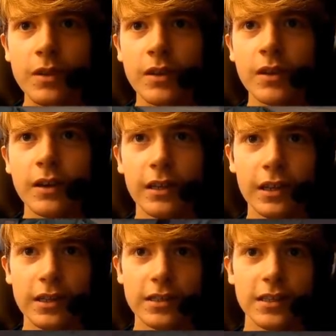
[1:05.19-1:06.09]
And let's
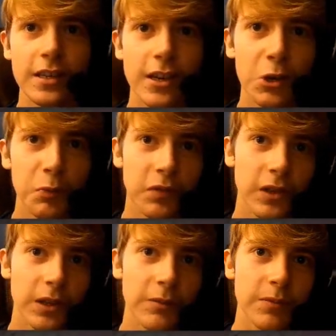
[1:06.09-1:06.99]
see, hopefully,
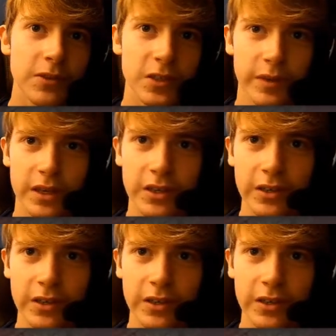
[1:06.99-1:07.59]
something good.